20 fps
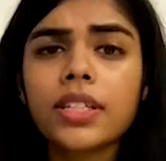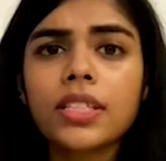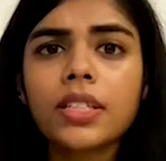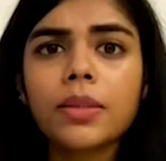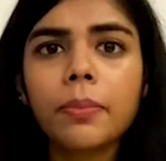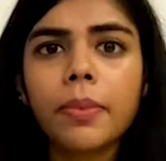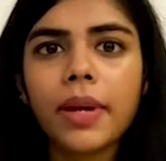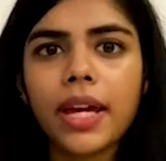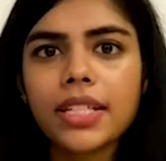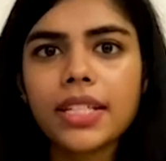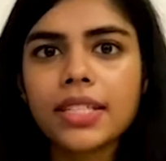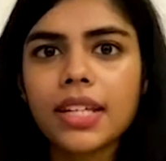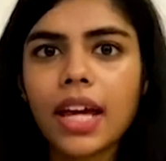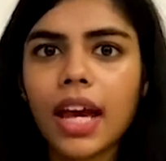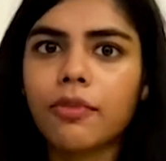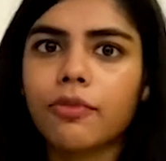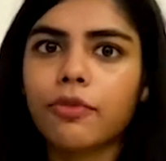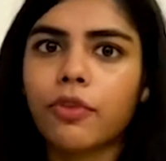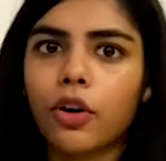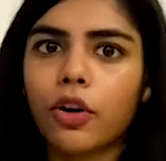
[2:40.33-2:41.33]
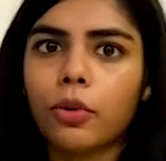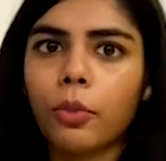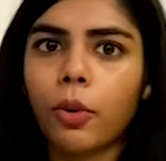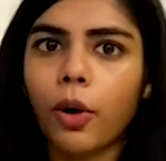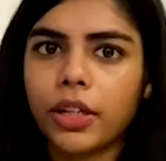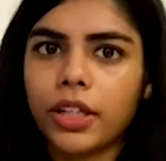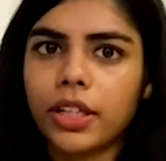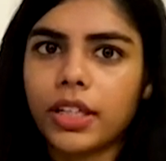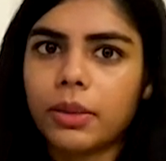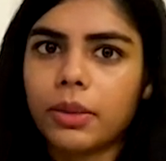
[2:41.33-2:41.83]
is the best time for
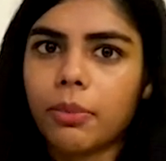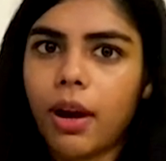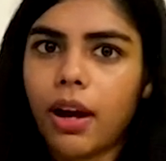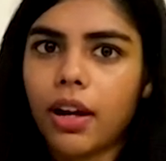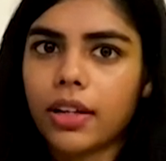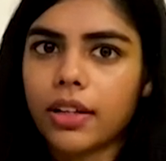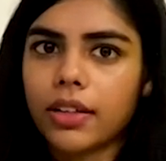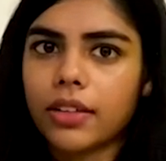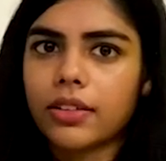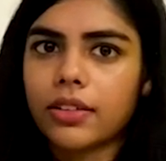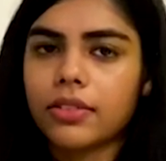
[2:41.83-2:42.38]
commodity market?